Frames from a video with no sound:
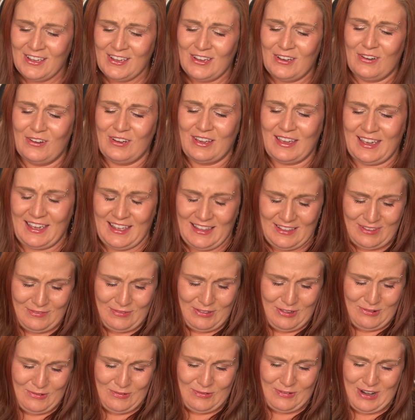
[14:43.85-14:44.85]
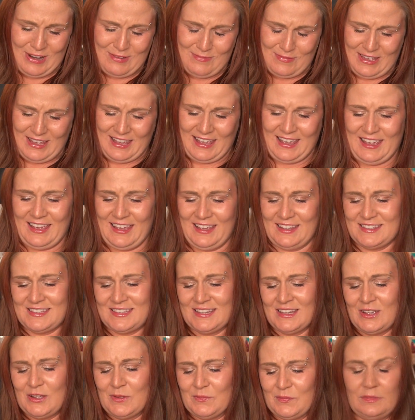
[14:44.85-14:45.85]
Okay, let me wipe my hands.
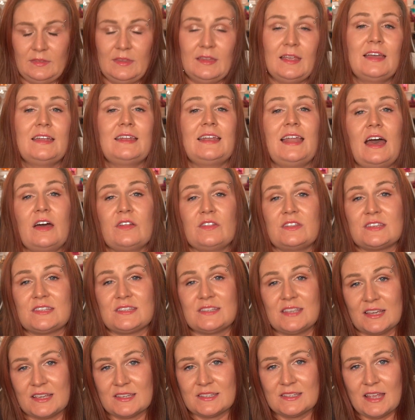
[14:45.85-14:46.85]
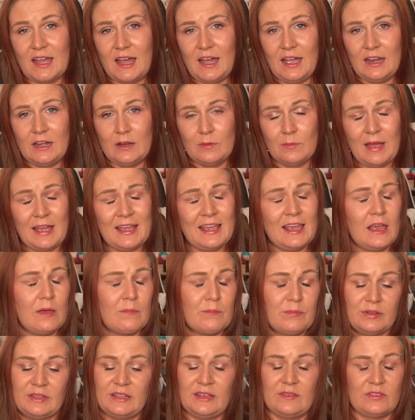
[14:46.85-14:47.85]
Now the sixth item. I
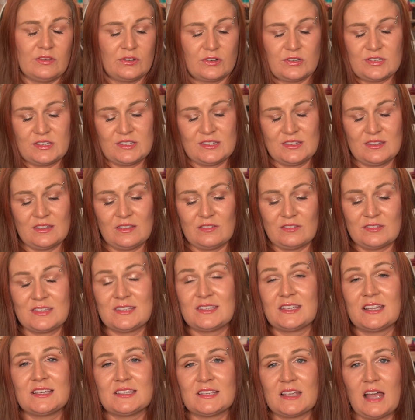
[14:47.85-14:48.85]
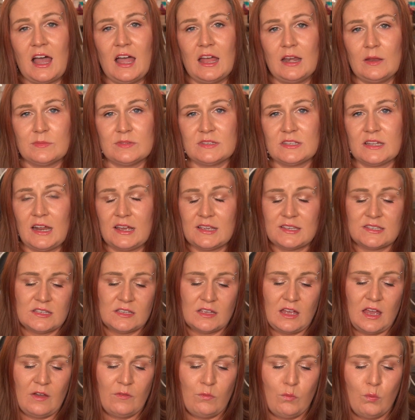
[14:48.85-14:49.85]
can't believe there's 6 items and I
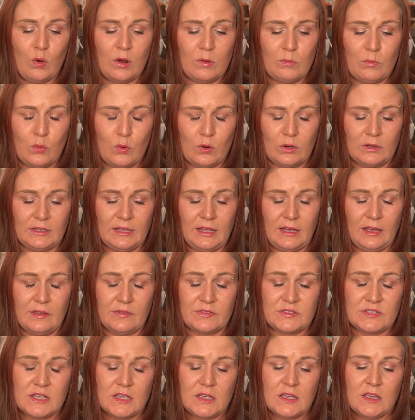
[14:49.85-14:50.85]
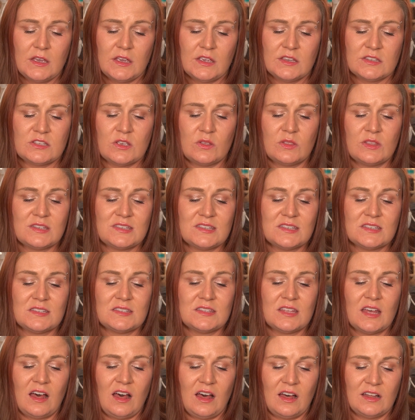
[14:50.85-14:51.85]
still have one more left. So this is
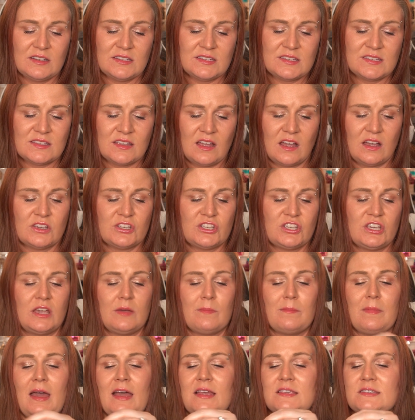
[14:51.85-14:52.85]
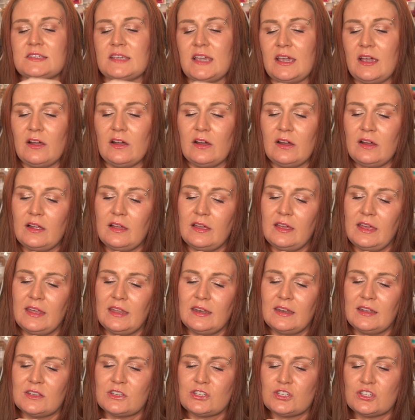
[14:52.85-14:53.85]
the Anastasia mascara,
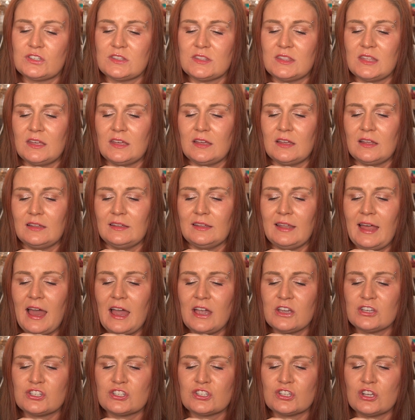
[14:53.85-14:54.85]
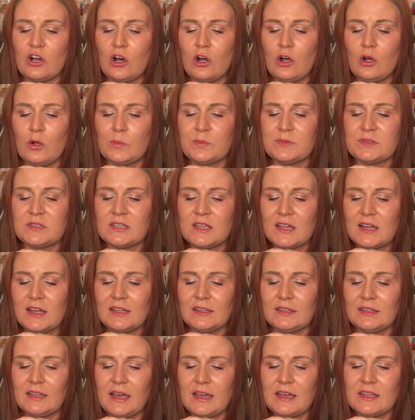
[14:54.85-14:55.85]
and it's the Lash Sculpt
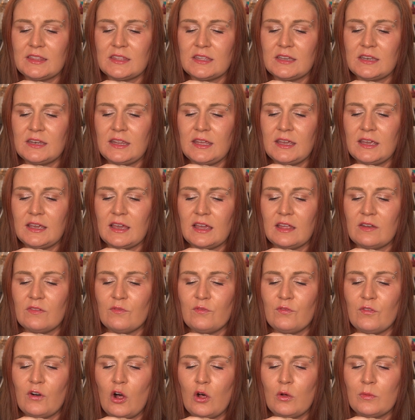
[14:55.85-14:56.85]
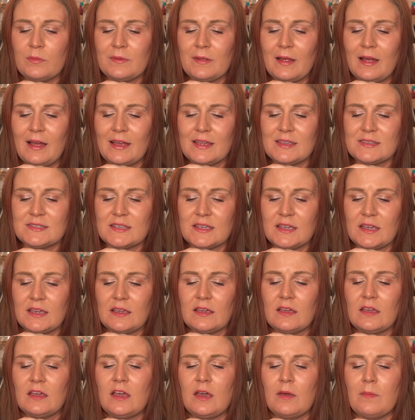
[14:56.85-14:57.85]
Lengthening and
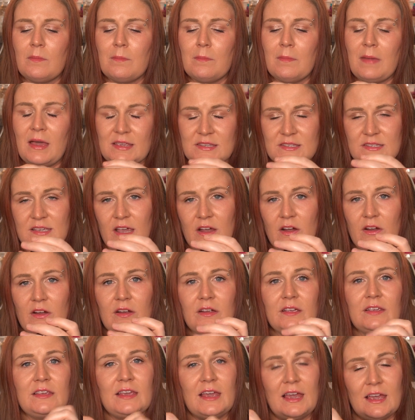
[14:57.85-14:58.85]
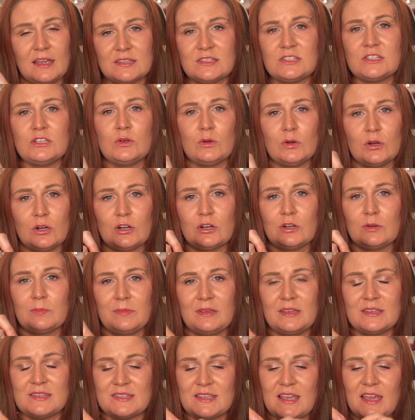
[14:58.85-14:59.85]
Volumizing Mascara. Yes, you heard
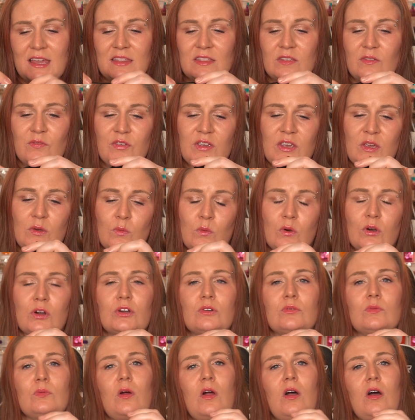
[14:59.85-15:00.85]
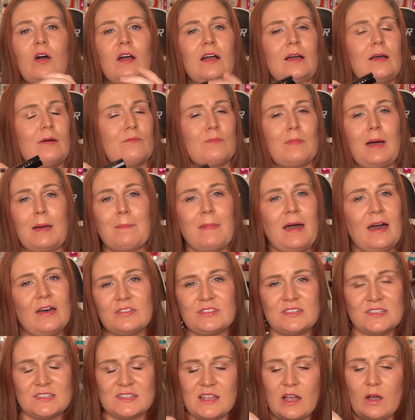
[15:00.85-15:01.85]
me say the V word wrong. My
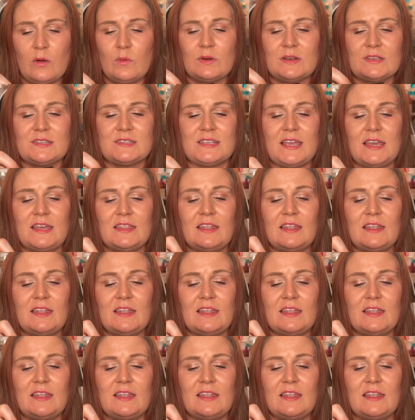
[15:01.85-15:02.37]
mouth does not want to say